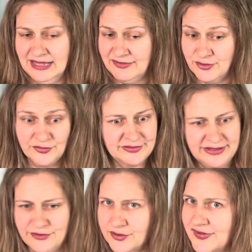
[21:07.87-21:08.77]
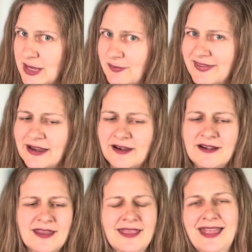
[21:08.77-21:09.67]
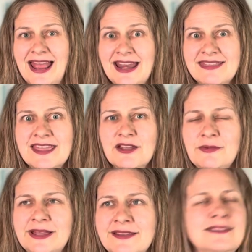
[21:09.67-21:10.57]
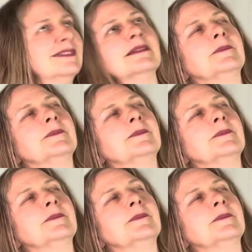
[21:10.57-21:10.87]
there's heaps there. And I think it was